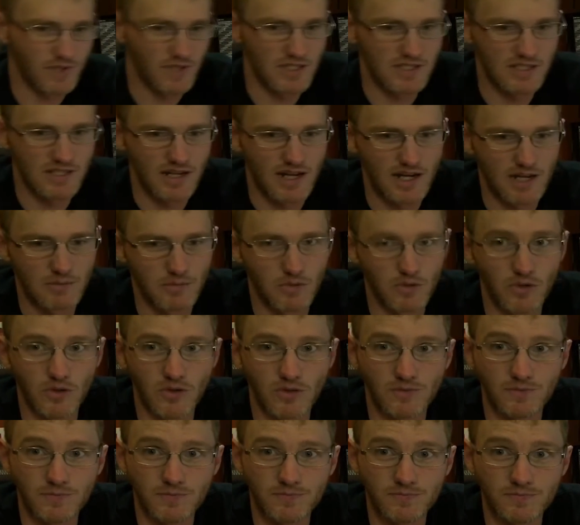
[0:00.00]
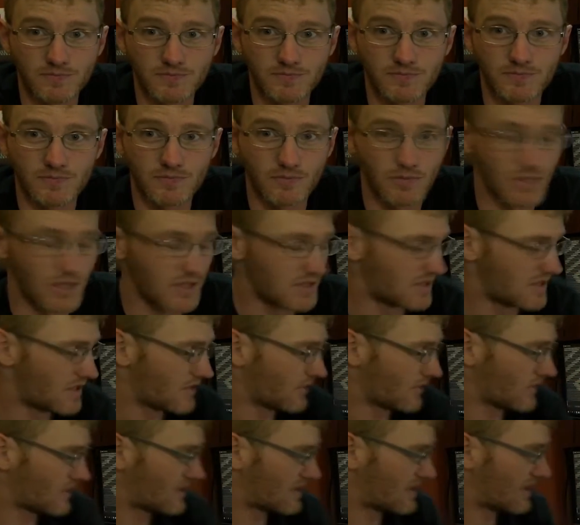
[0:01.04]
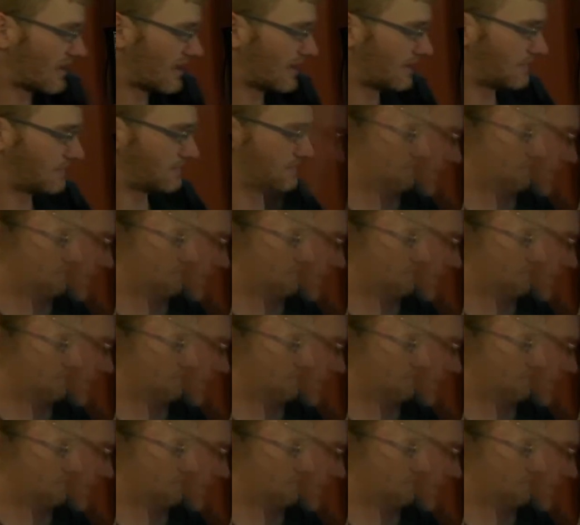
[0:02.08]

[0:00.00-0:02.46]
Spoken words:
assignable buttons here on the side.